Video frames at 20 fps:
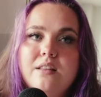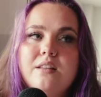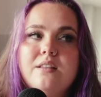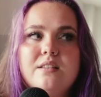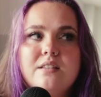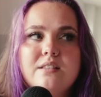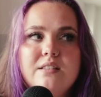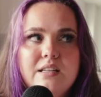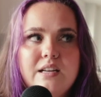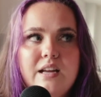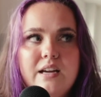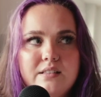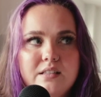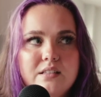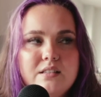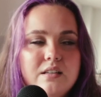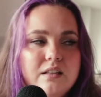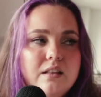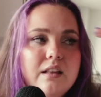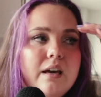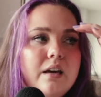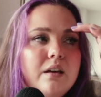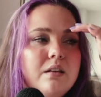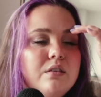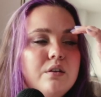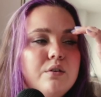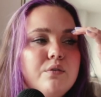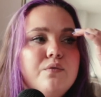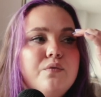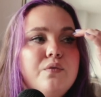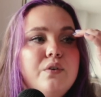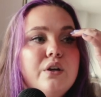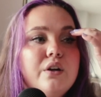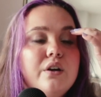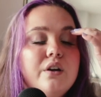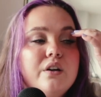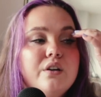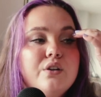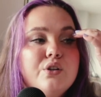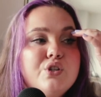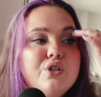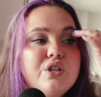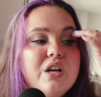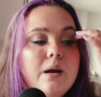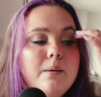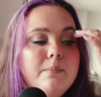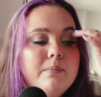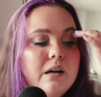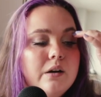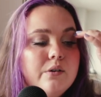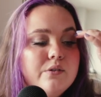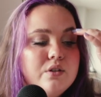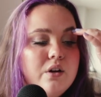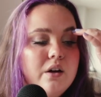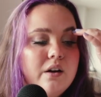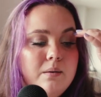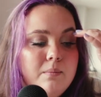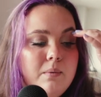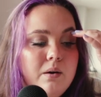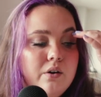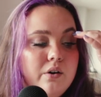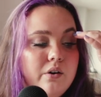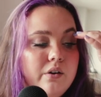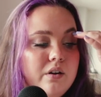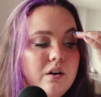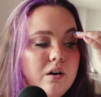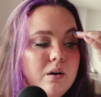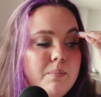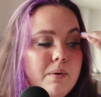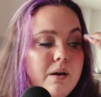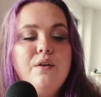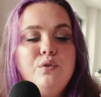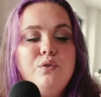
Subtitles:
And this is connected to like the fear and shame that I was talking about earlier.